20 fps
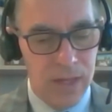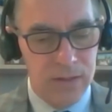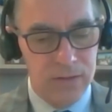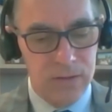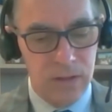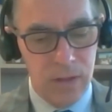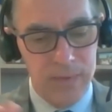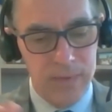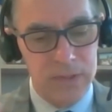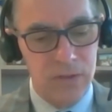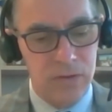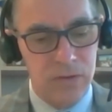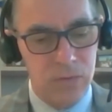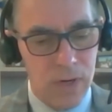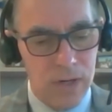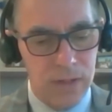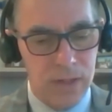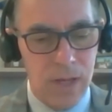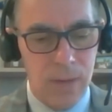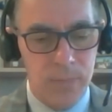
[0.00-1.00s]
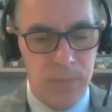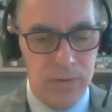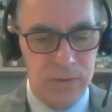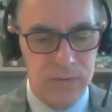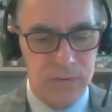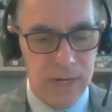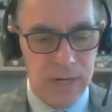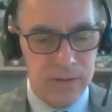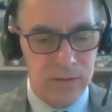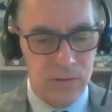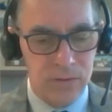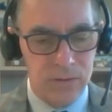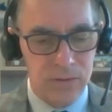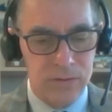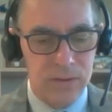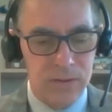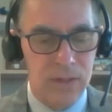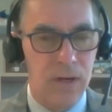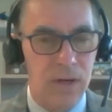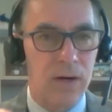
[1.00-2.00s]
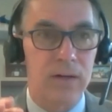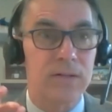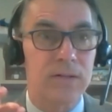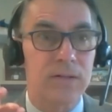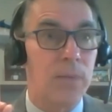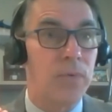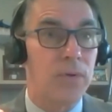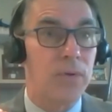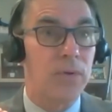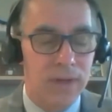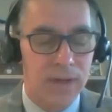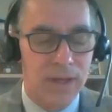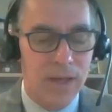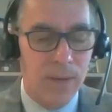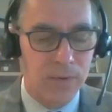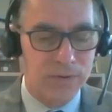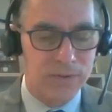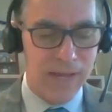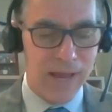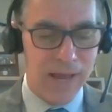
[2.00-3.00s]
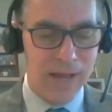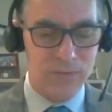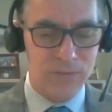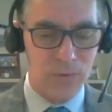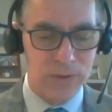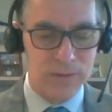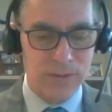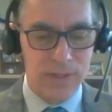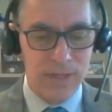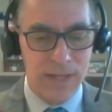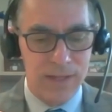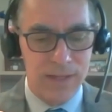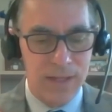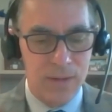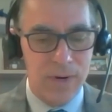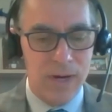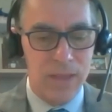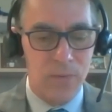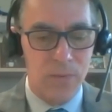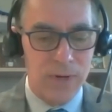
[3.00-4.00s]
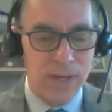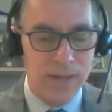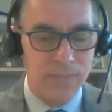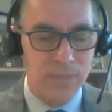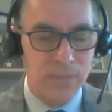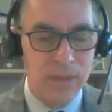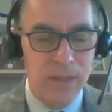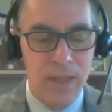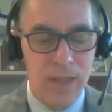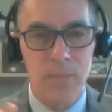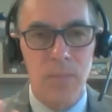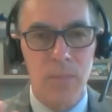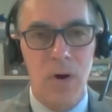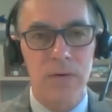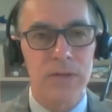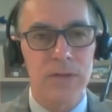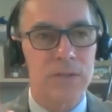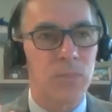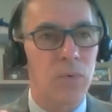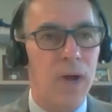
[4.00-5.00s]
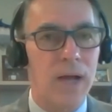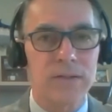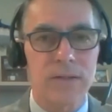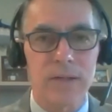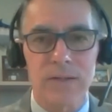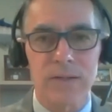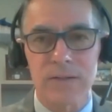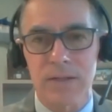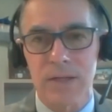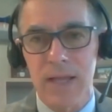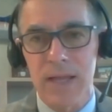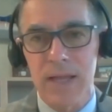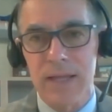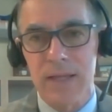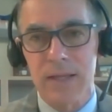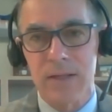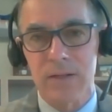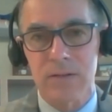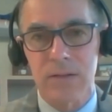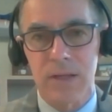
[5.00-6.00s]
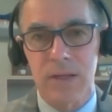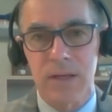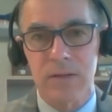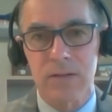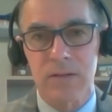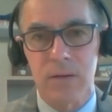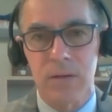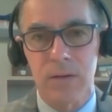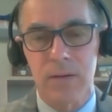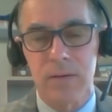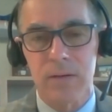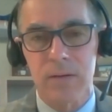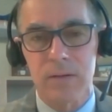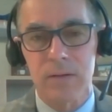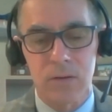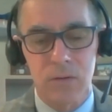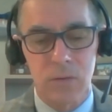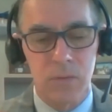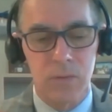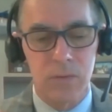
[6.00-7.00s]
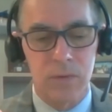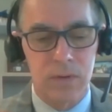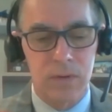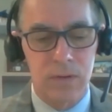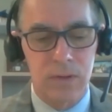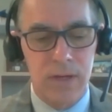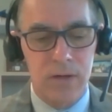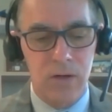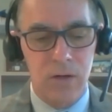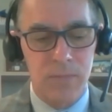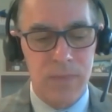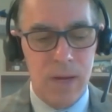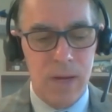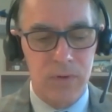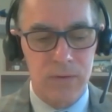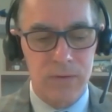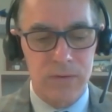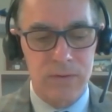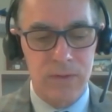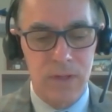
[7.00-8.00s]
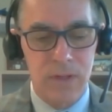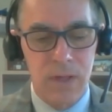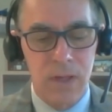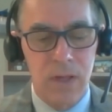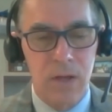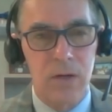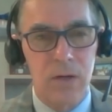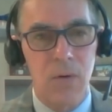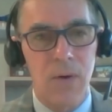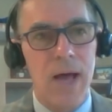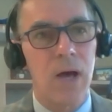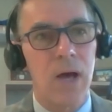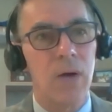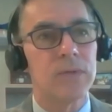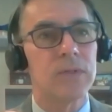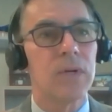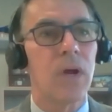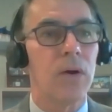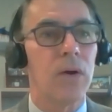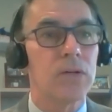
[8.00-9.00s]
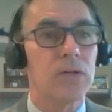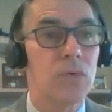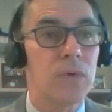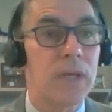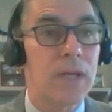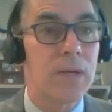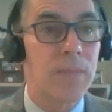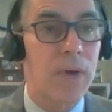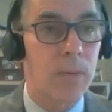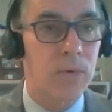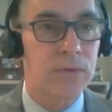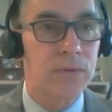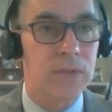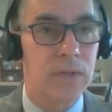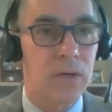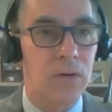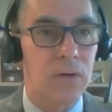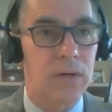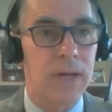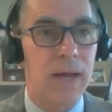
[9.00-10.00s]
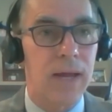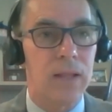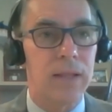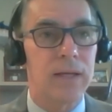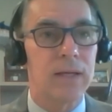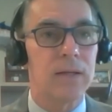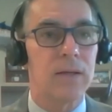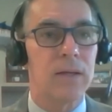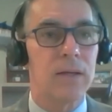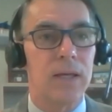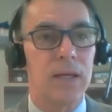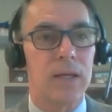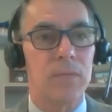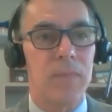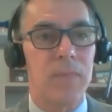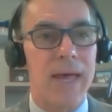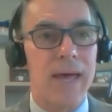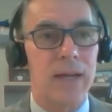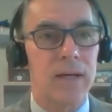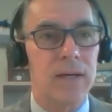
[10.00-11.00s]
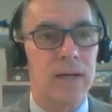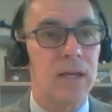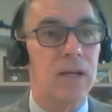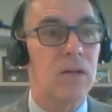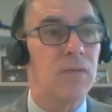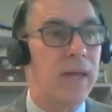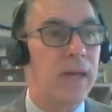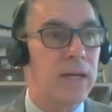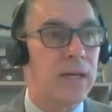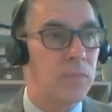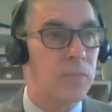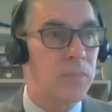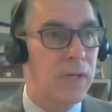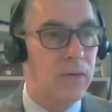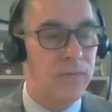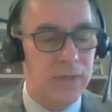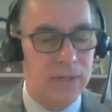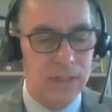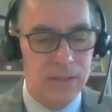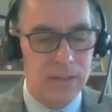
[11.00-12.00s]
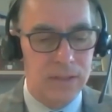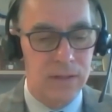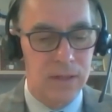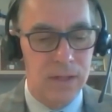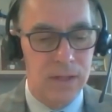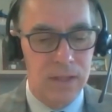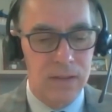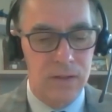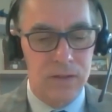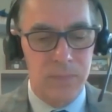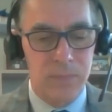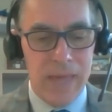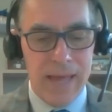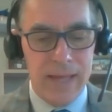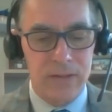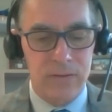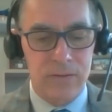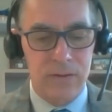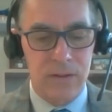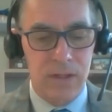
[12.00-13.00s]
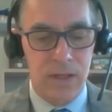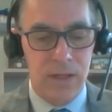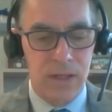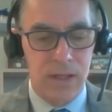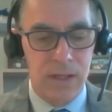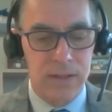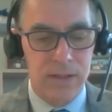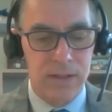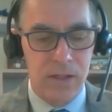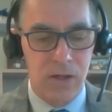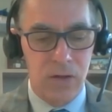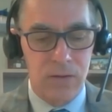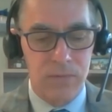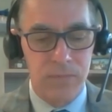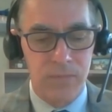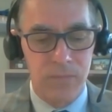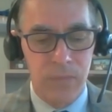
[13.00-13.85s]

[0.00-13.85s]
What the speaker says: So let me just throw out a couple of sectors or a couple stats for you today. And by the way, part of this process today is to let our members know how our two key members here, Kelly and Matt, innovated and pivoted this past year,